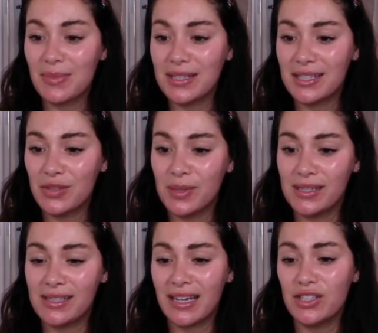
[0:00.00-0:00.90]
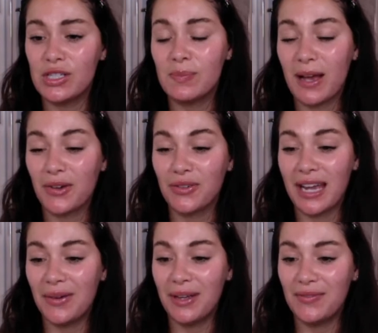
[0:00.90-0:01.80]
messaged me saying she's back on
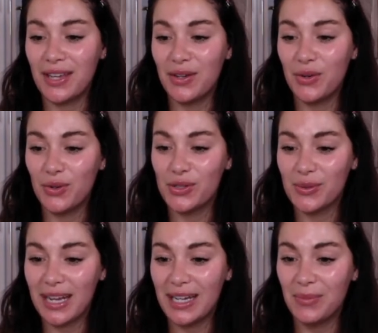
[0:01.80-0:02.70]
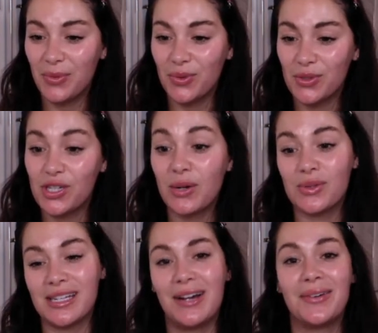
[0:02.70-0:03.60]
Now Envy, not doing any more
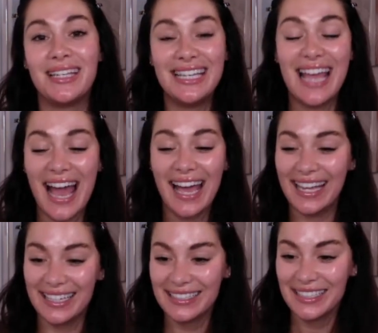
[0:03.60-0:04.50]
gels now. Yay!